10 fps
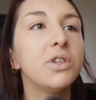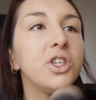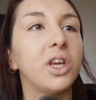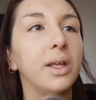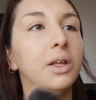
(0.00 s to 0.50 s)

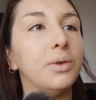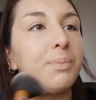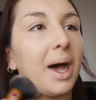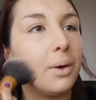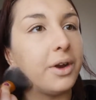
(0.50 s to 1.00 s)
sheer loose
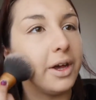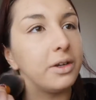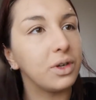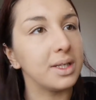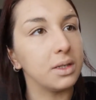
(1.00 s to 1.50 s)
powder,
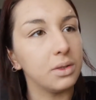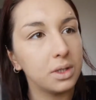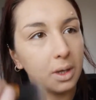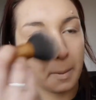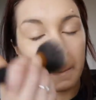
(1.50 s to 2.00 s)

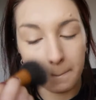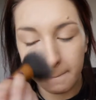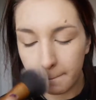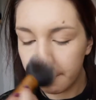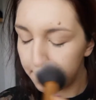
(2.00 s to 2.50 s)
translucent
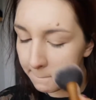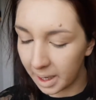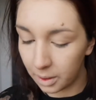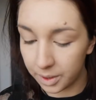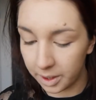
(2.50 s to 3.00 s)

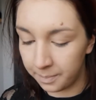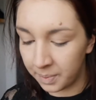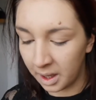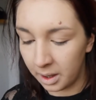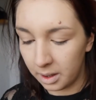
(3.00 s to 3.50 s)
powder.
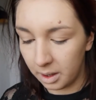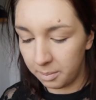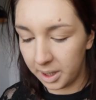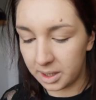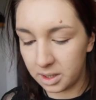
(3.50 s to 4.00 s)

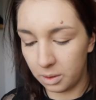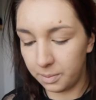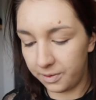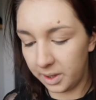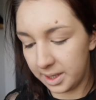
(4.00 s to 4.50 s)
Picked it
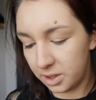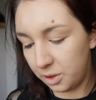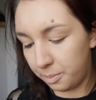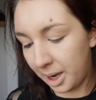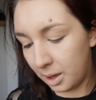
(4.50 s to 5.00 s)
up for like
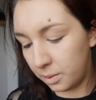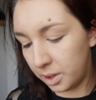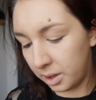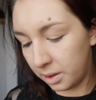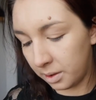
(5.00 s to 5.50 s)

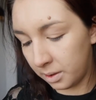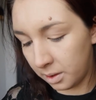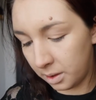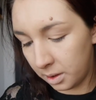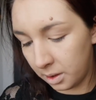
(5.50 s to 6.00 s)
£2 at
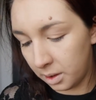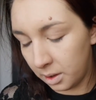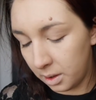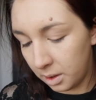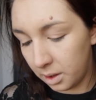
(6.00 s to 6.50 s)

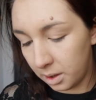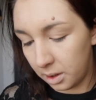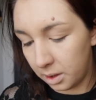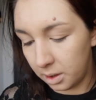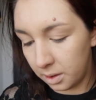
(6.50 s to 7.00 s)

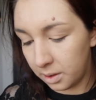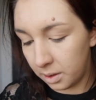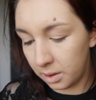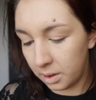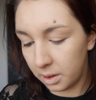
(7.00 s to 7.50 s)

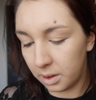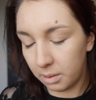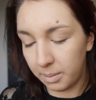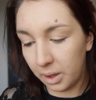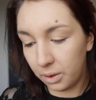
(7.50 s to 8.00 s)

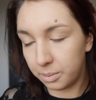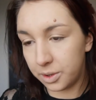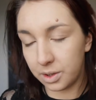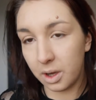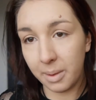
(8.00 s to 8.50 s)
a
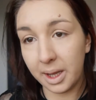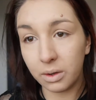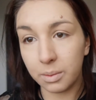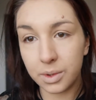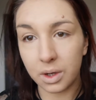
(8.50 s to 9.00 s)

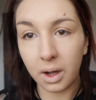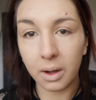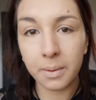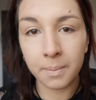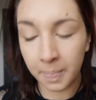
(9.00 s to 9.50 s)
makeup store.